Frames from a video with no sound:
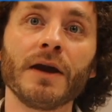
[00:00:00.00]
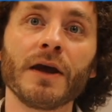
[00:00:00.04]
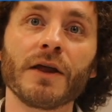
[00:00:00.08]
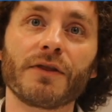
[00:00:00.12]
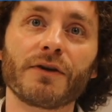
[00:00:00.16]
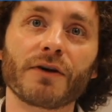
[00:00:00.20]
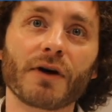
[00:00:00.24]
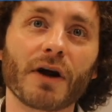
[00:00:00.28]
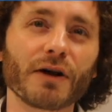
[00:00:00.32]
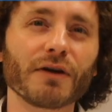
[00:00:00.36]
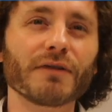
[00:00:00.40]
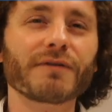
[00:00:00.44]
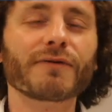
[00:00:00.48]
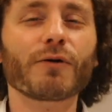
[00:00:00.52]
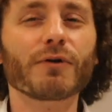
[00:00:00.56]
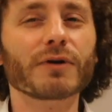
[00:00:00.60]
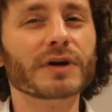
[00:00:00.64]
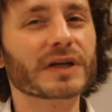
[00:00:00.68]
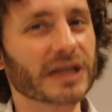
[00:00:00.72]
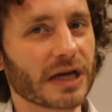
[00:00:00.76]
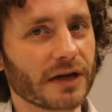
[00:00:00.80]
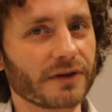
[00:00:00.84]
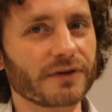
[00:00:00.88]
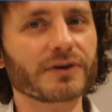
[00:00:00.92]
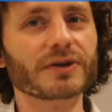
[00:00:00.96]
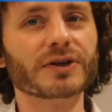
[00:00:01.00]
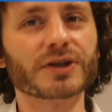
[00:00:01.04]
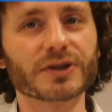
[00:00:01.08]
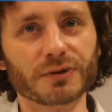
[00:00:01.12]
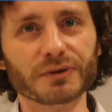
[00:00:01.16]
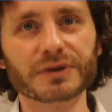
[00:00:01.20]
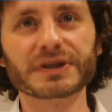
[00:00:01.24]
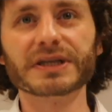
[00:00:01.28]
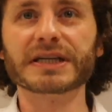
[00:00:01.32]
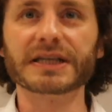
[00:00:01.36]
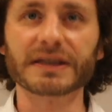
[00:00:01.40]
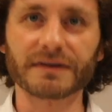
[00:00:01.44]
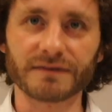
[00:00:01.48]
There are, of course, other
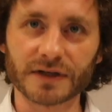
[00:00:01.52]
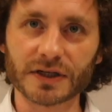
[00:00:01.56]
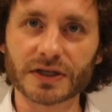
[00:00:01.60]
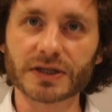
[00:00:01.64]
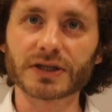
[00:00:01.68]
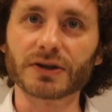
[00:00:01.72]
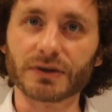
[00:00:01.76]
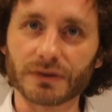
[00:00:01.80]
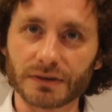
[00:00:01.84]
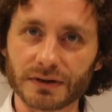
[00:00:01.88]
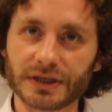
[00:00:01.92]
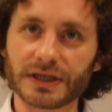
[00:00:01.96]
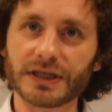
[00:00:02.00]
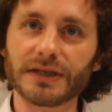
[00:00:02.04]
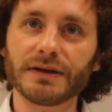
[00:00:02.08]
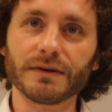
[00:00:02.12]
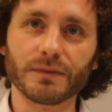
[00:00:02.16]
sources of uncertainty,